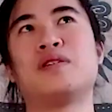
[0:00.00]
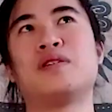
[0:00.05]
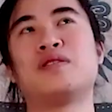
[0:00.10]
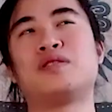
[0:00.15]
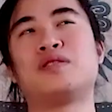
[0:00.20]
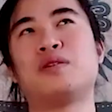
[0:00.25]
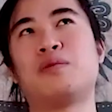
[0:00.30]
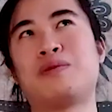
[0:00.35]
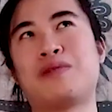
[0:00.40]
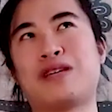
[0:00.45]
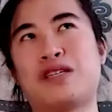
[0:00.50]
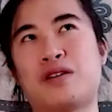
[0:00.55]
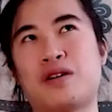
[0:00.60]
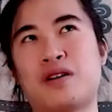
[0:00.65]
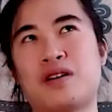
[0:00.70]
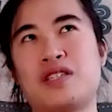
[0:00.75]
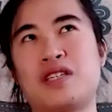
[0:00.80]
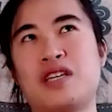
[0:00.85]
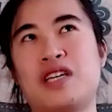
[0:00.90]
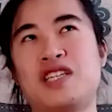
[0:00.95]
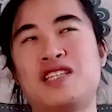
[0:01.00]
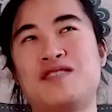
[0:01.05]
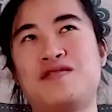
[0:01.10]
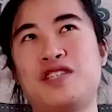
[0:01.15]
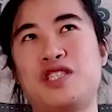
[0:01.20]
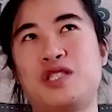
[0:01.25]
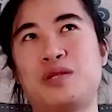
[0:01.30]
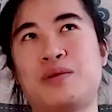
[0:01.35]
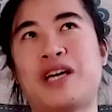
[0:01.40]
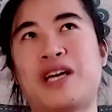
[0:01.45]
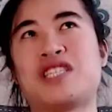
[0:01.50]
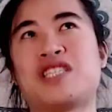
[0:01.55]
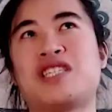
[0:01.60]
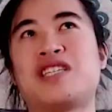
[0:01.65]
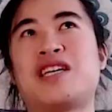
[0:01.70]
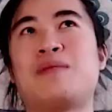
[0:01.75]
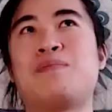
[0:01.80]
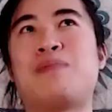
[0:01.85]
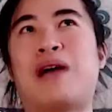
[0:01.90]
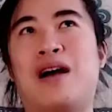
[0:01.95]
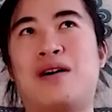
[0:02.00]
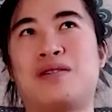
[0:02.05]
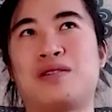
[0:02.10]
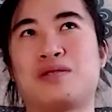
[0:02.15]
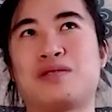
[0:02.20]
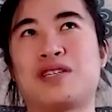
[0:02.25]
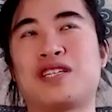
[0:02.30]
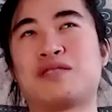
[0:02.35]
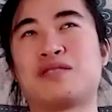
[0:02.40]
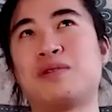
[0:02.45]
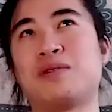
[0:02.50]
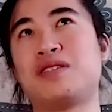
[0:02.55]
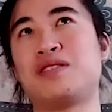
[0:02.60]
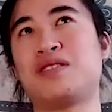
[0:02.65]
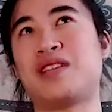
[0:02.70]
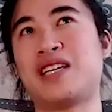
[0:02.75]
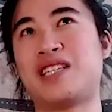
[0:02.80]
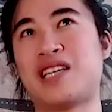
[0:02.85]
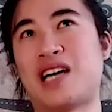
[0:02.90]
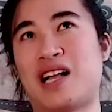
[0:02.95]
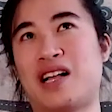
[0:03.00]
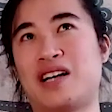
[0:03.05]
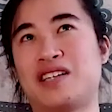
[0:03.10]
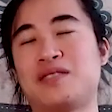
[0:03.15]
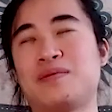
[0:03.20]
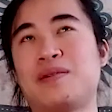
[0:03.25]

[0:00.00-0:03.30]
So when we turn to individuation and boundaries, what do they tell us?